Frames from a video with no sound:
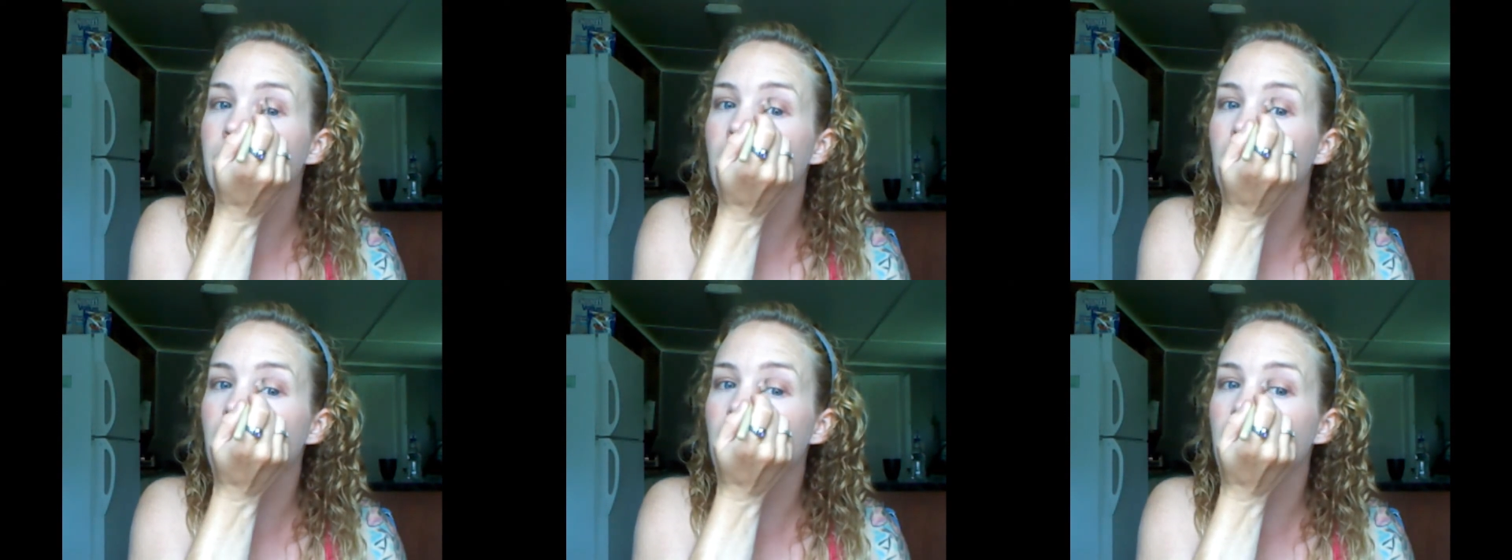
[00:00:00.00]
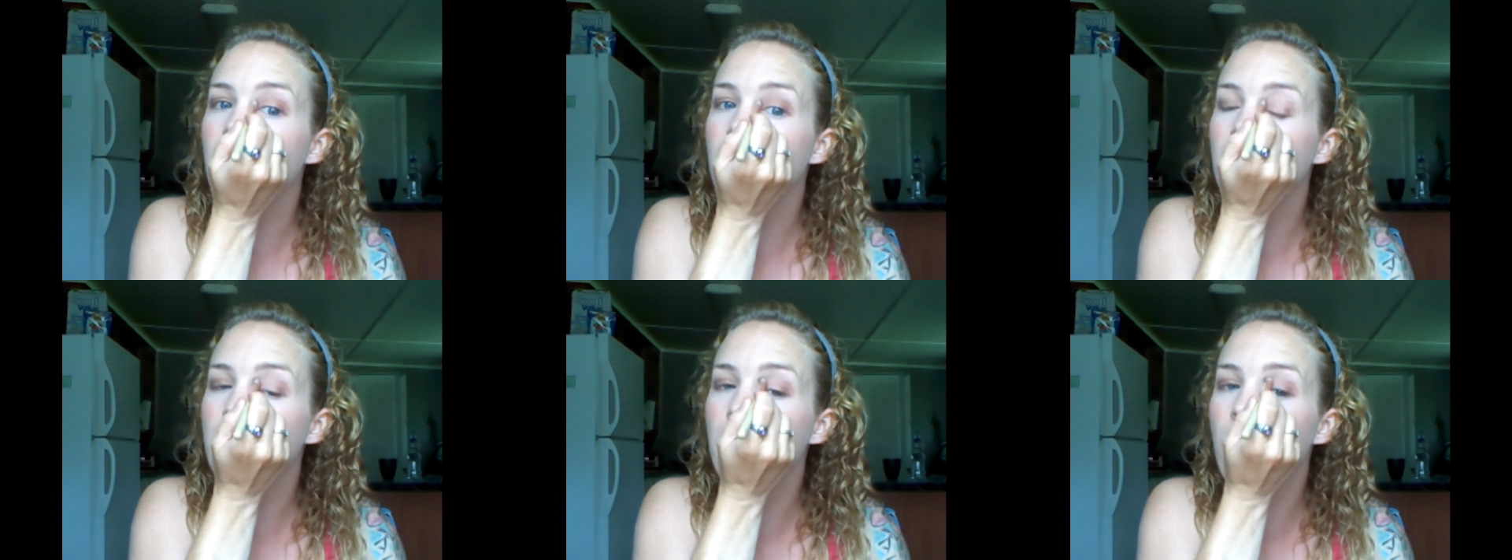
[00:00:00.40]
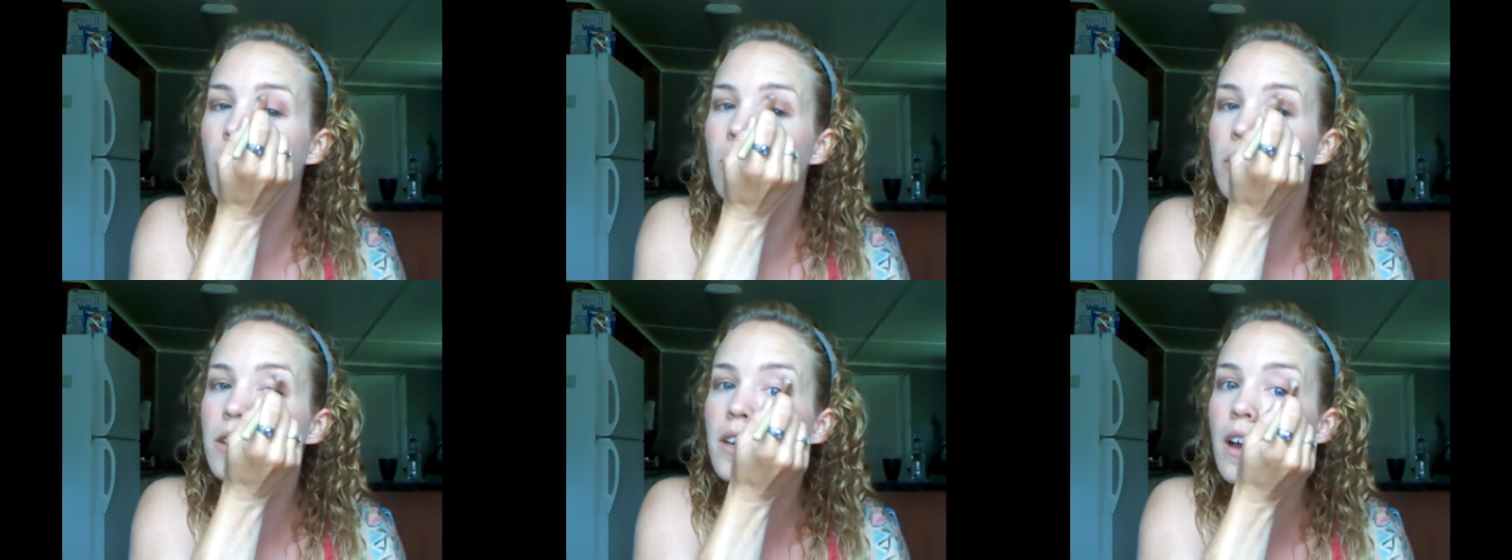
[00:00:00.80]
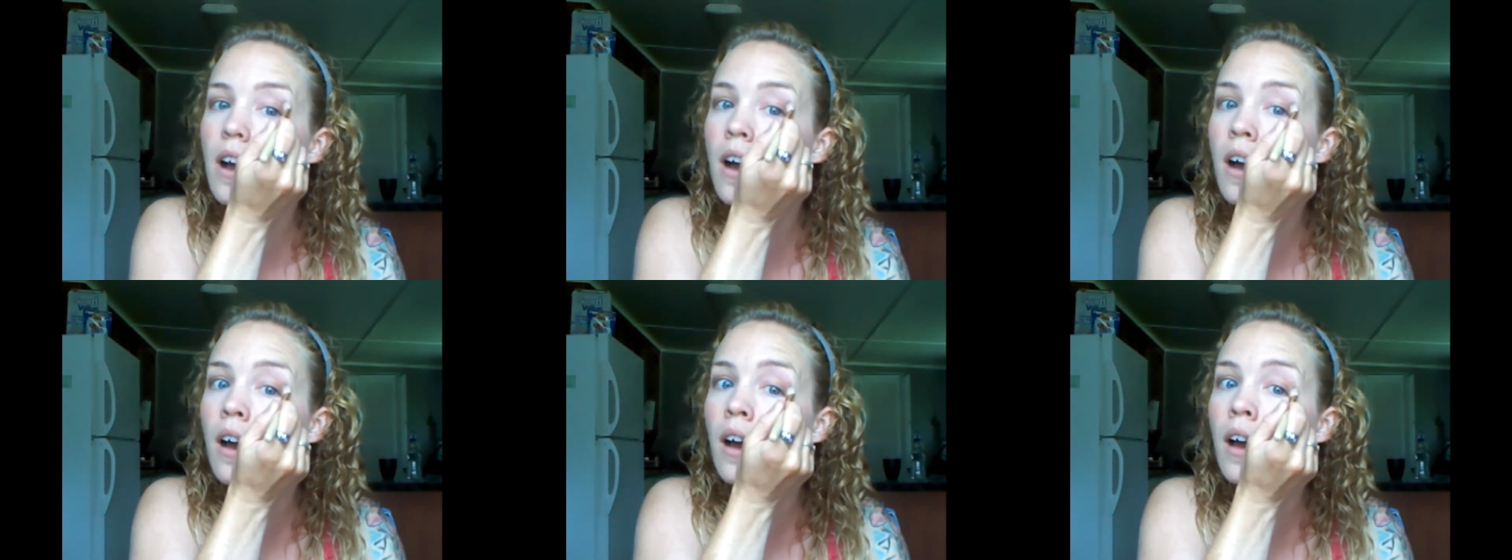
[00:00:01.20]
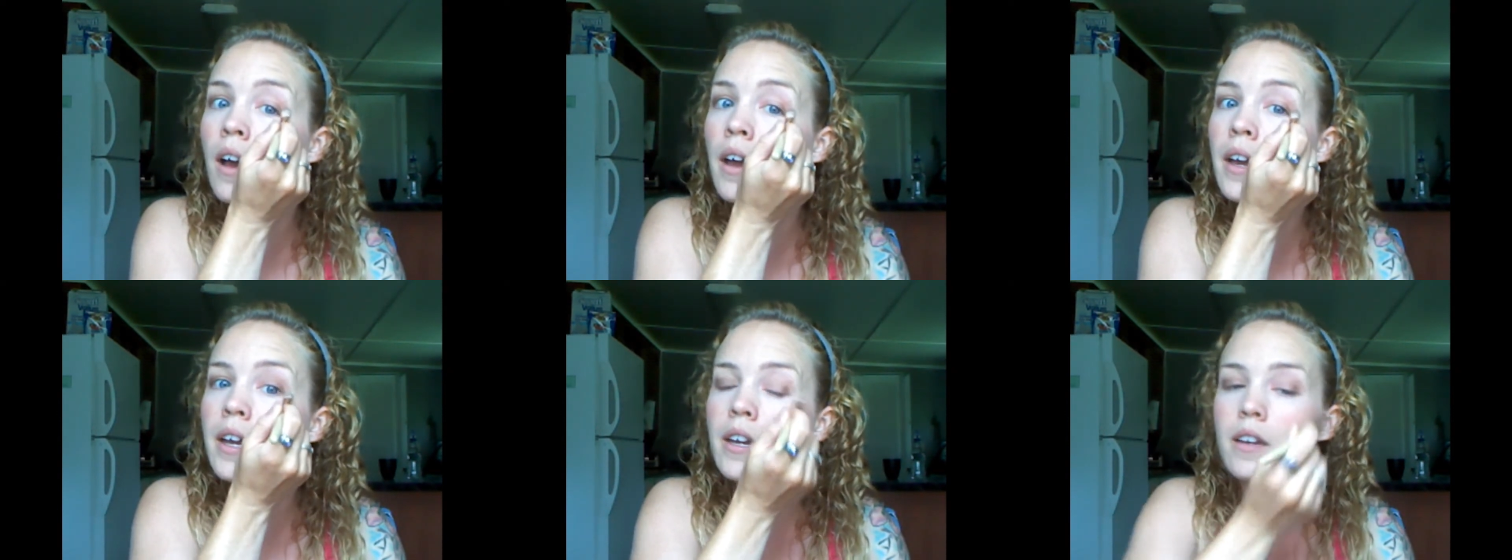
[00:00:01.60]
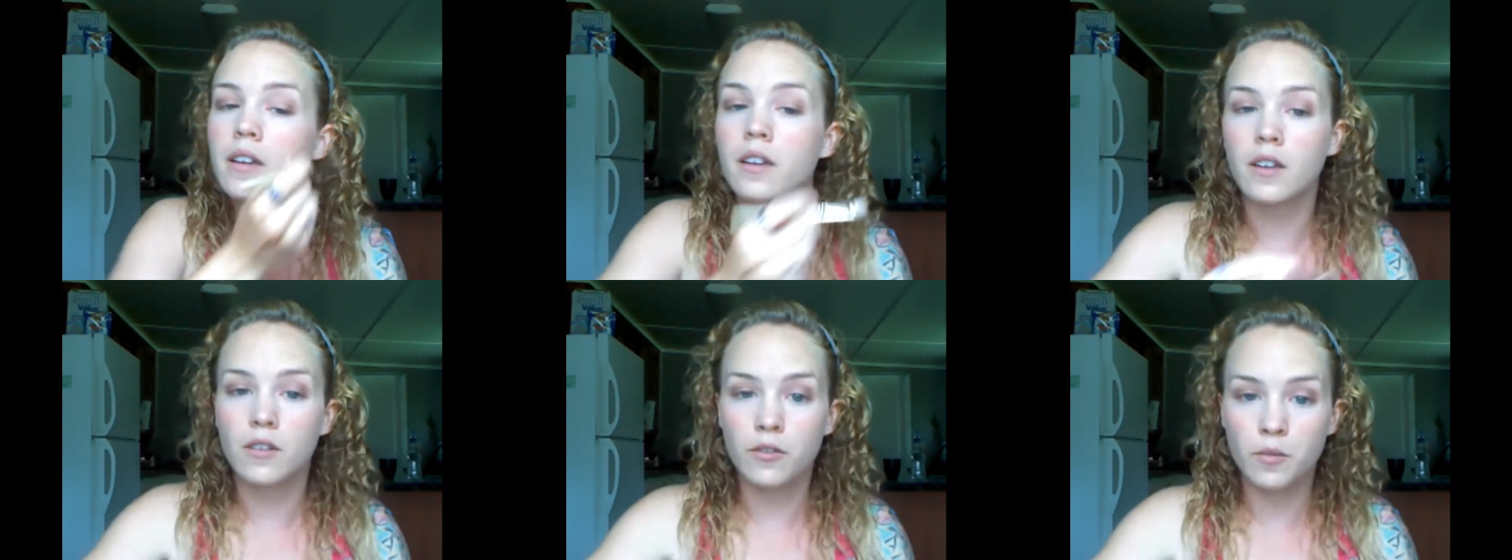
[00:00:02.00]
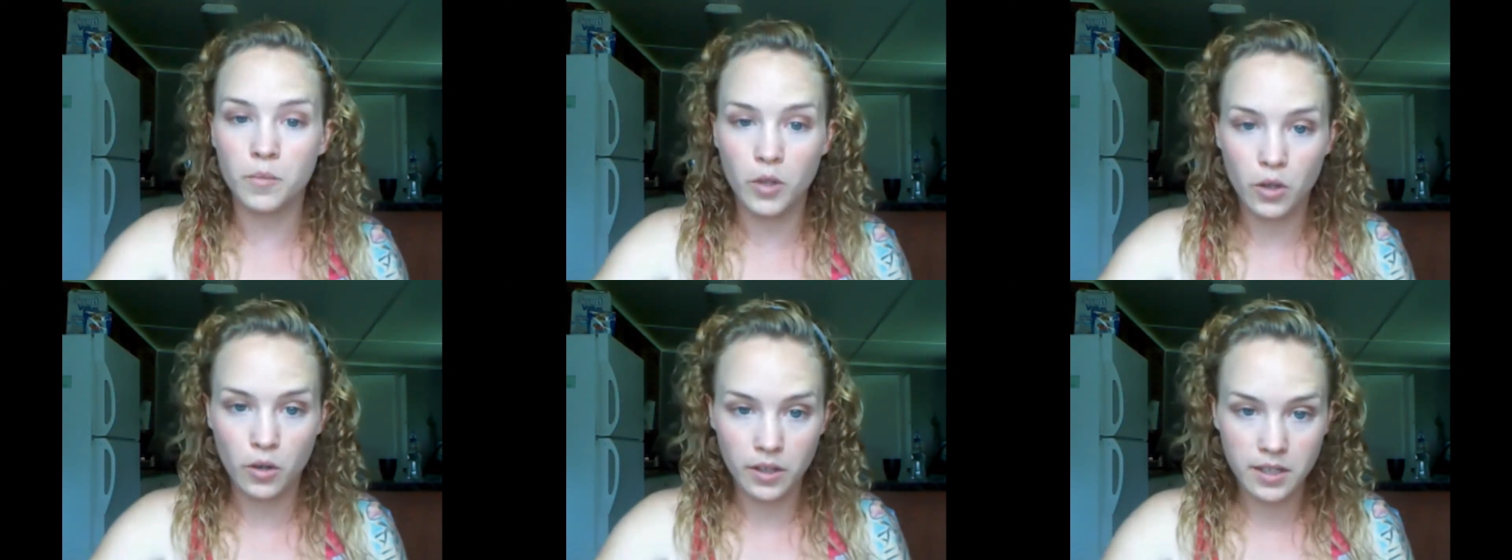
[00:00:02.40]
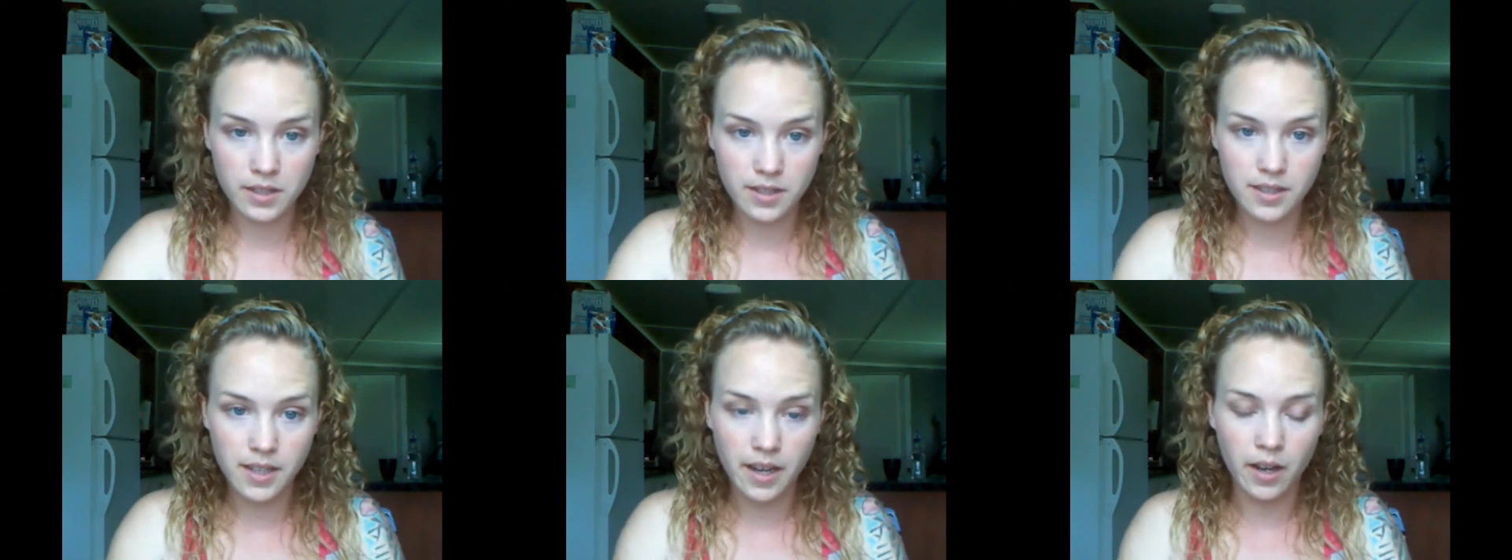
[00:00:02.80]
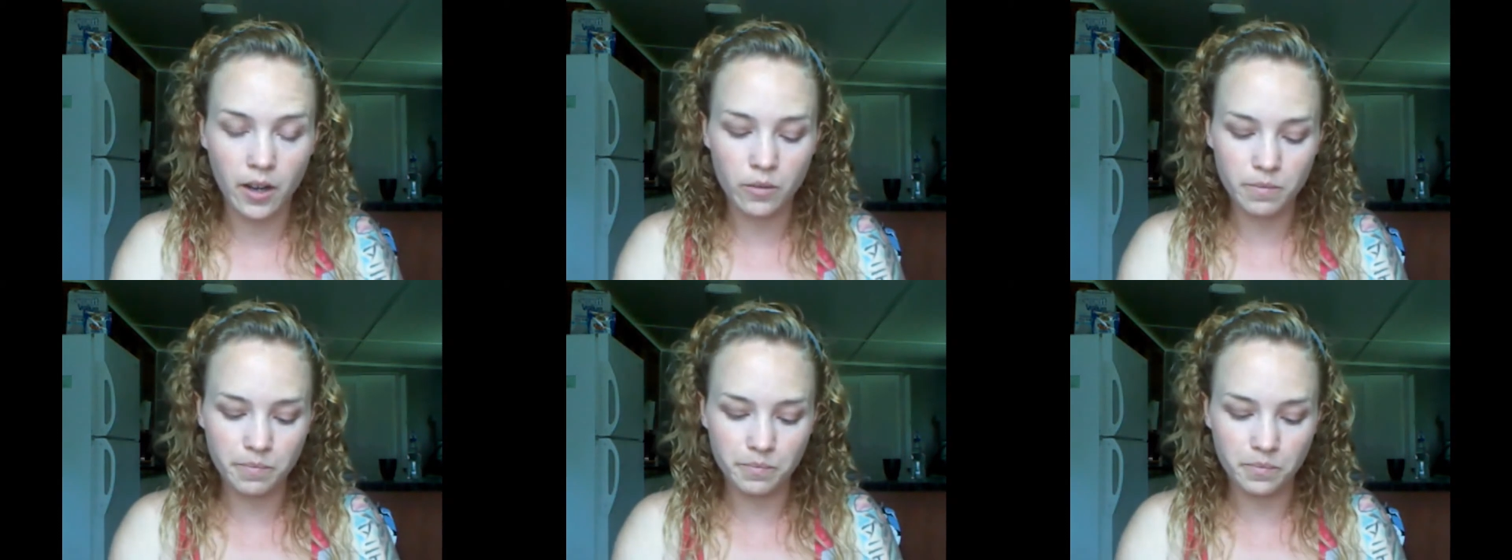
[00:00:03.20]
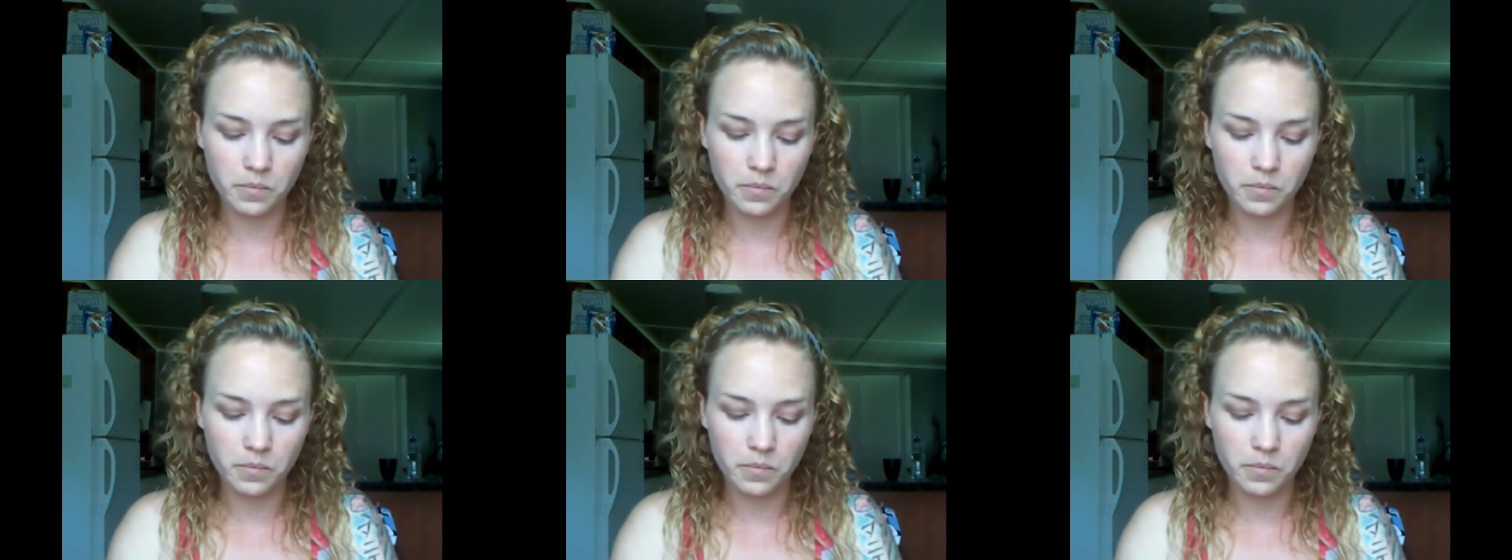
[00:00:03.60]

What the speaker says: Every part of the eye from the crease down.